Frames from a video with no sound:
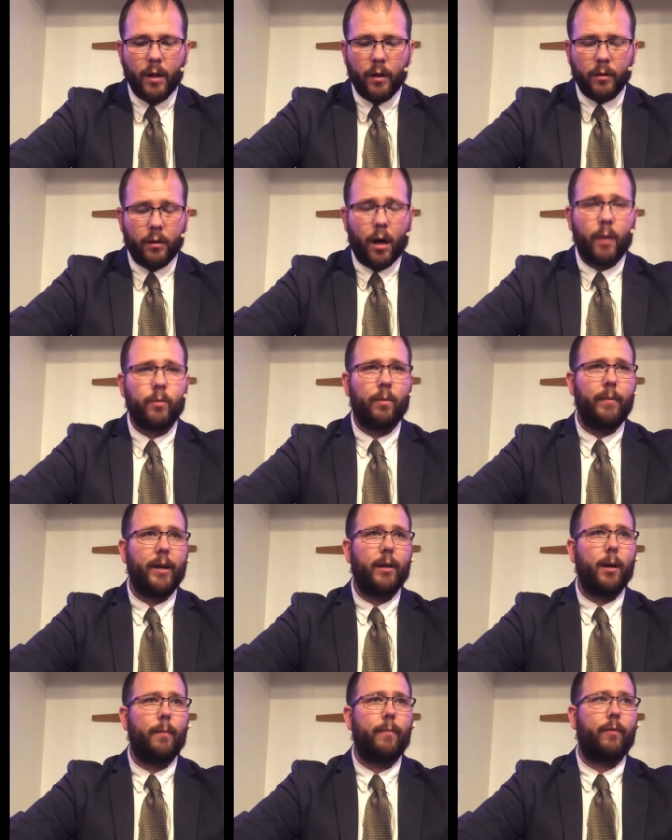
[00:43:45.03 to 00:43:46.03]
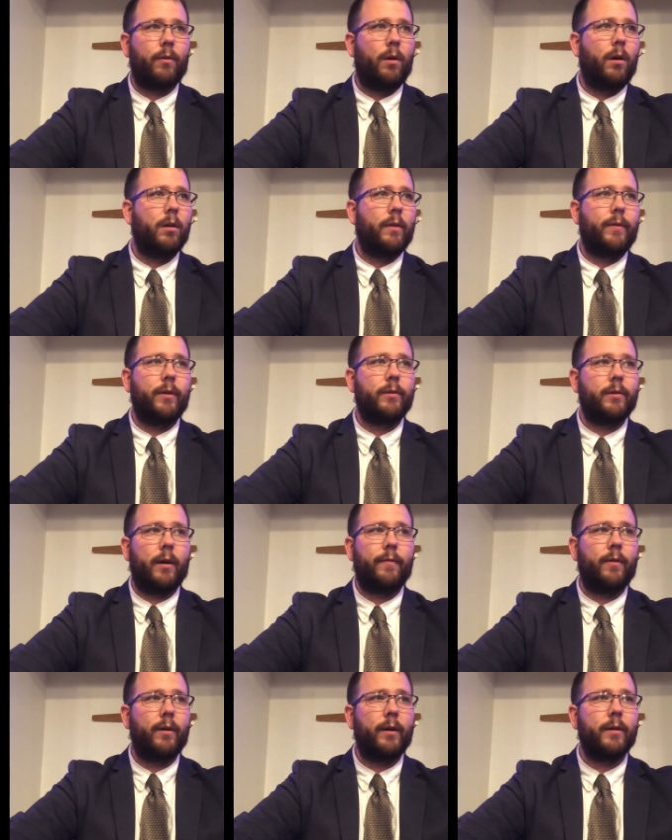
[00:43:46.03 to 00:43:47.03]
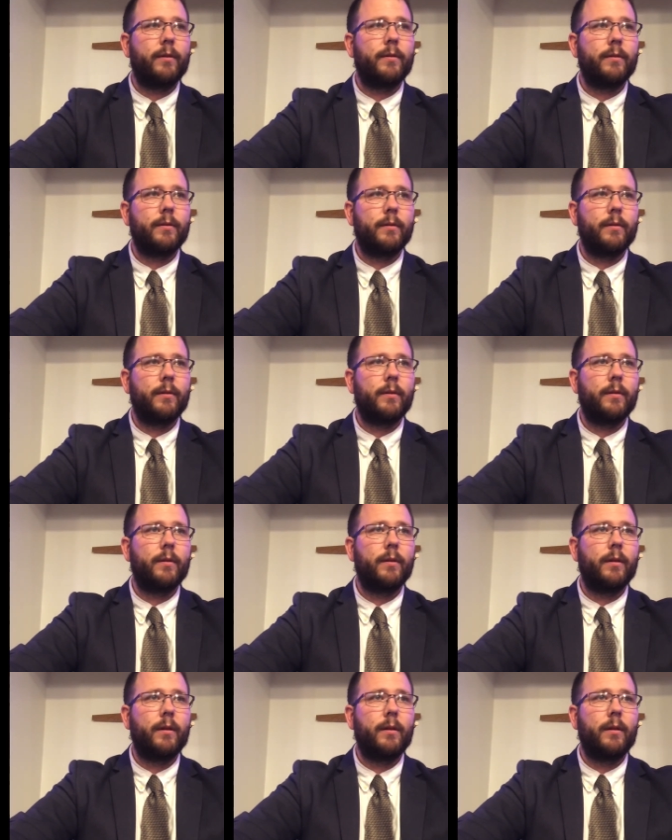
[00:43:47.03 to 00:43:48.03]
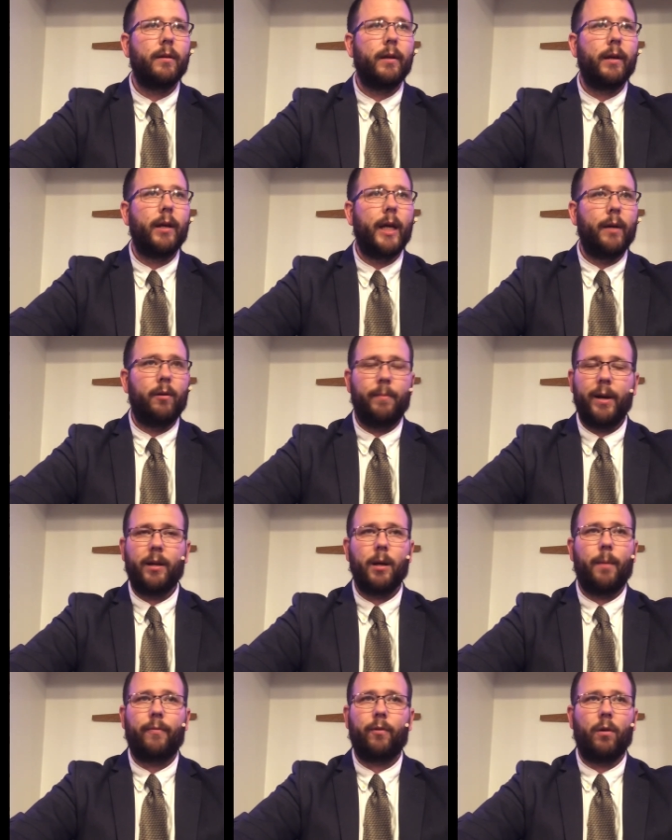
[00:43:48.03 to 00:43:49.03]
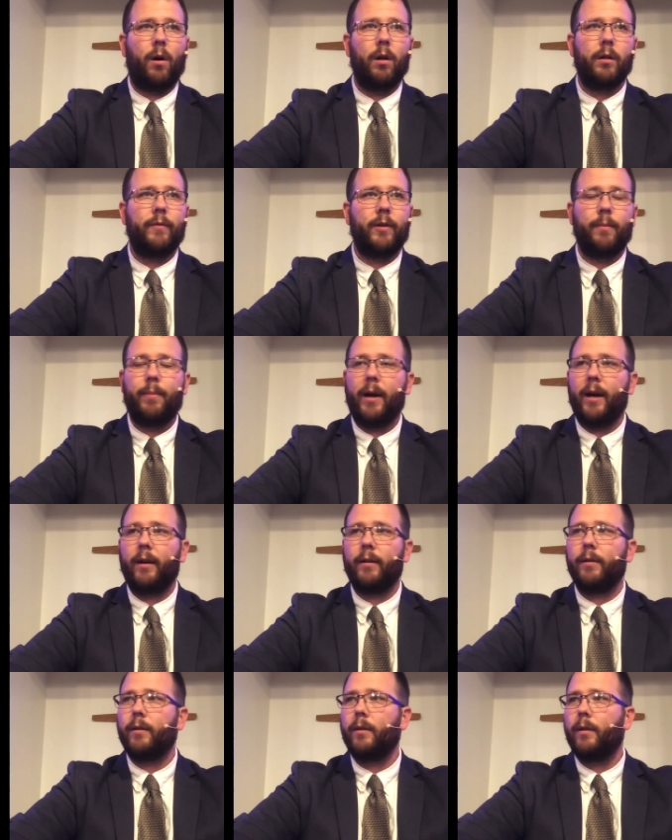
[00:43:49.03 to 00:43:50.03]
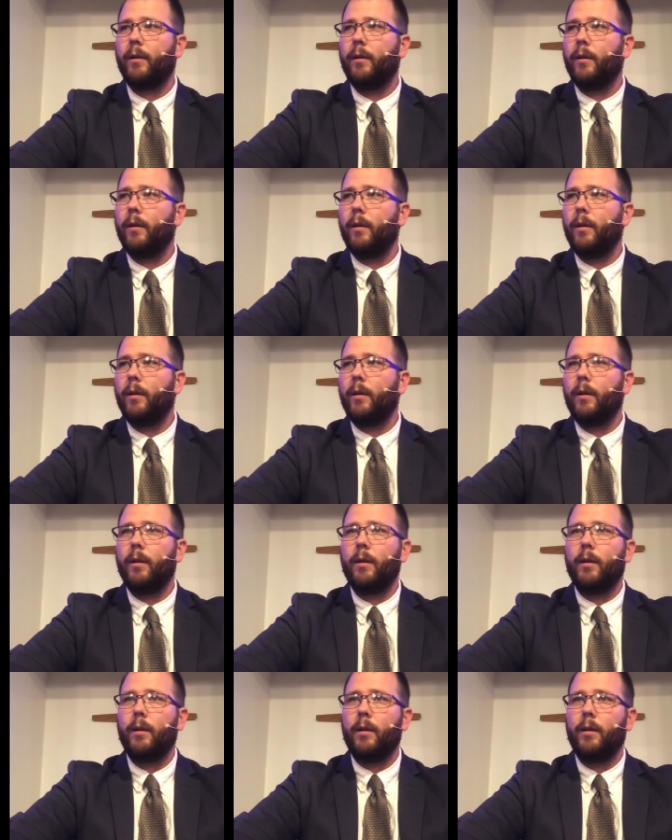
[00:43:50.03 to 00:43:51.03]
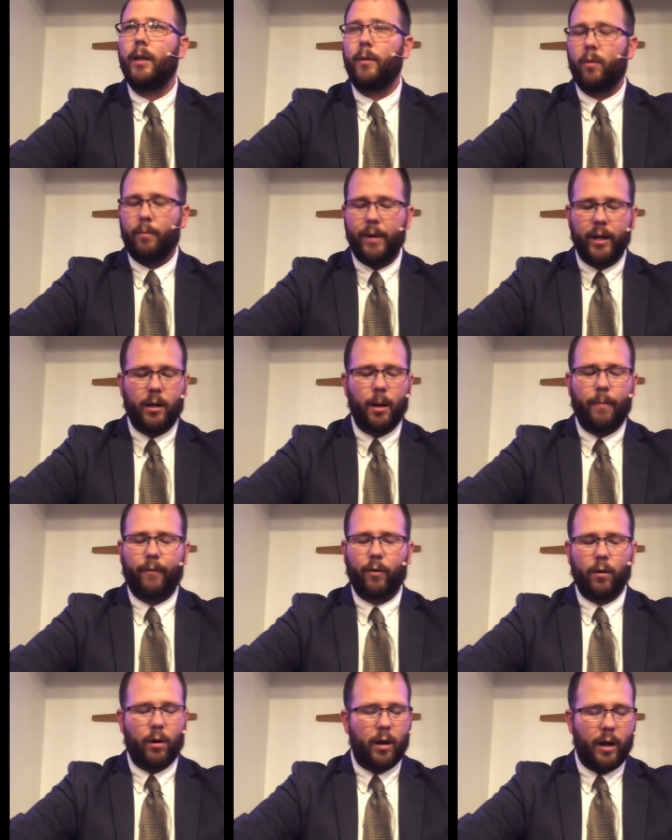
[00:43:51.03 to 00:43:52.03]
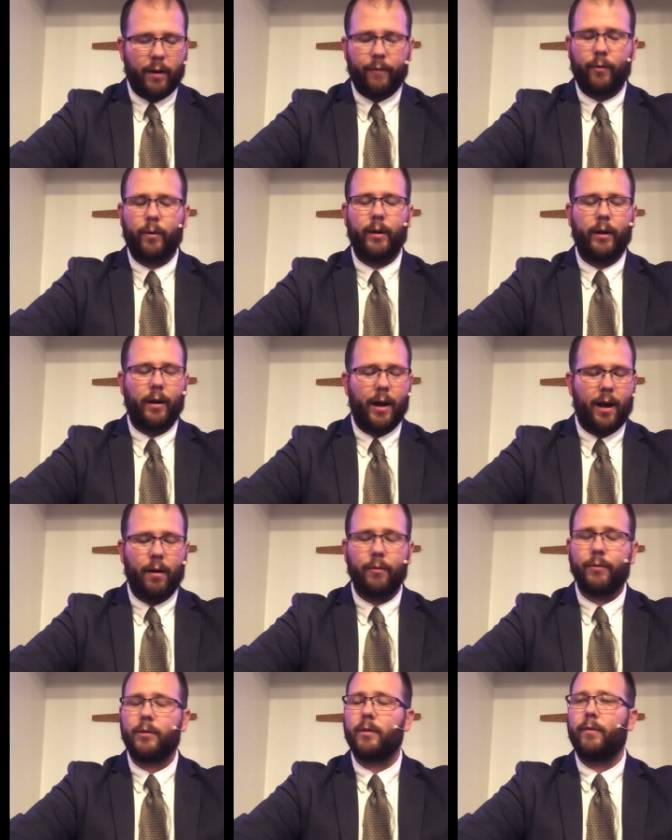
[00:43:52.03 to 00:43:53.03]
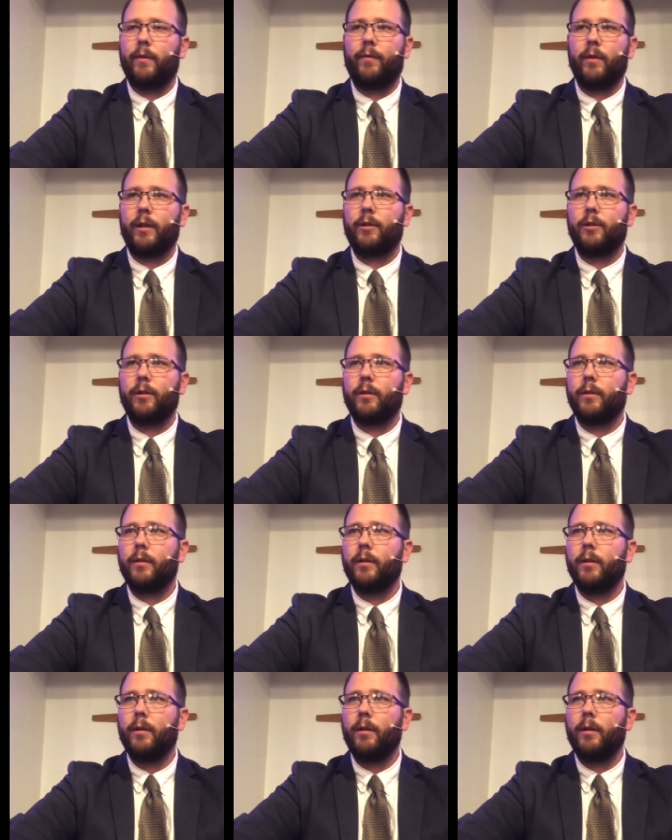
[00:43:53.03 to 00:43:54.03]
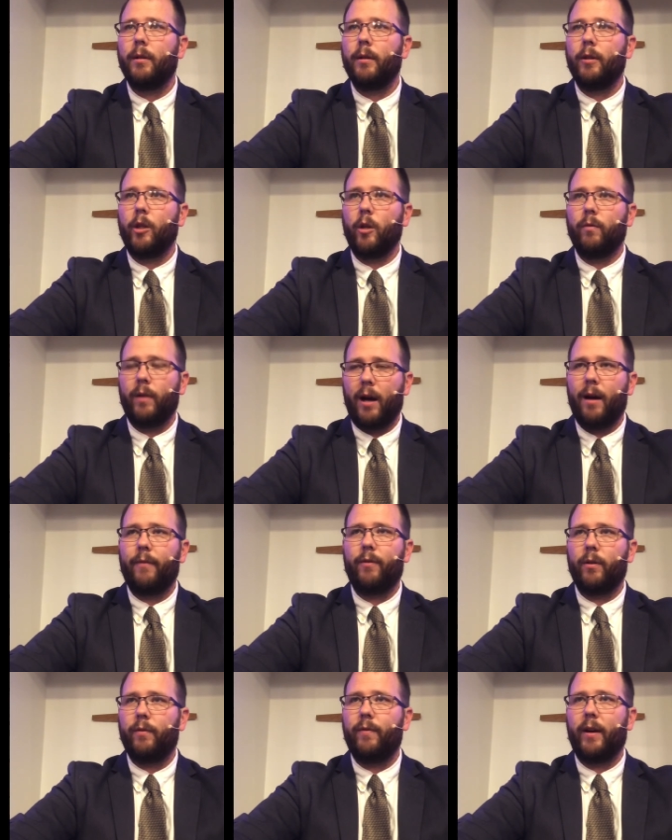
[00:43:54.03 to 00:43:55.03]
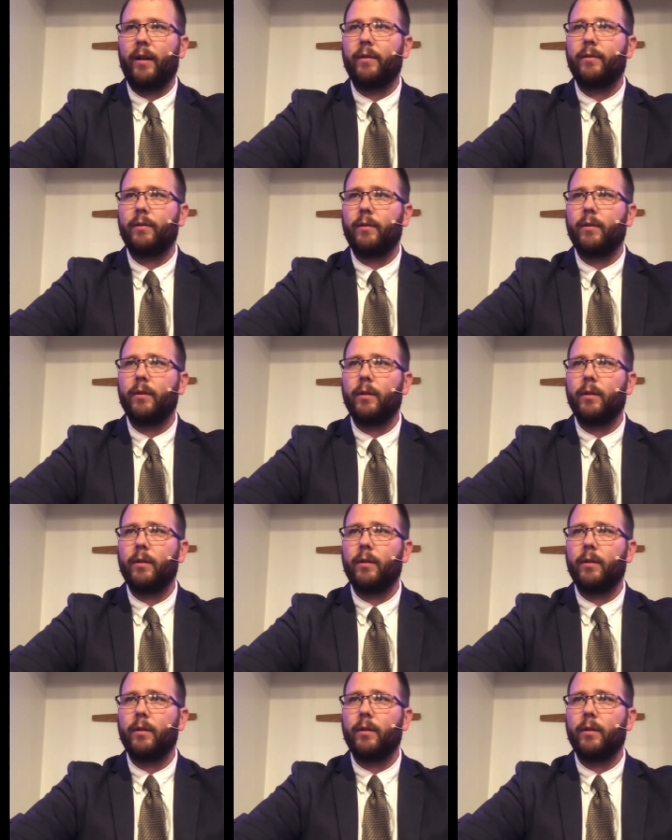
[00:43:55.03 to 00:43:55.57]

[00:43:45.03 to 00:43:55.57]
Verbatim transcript: God will make up for all of your suffering. He will make up for all of your pain. He will make up for every ounce of affliction that you've ever faced.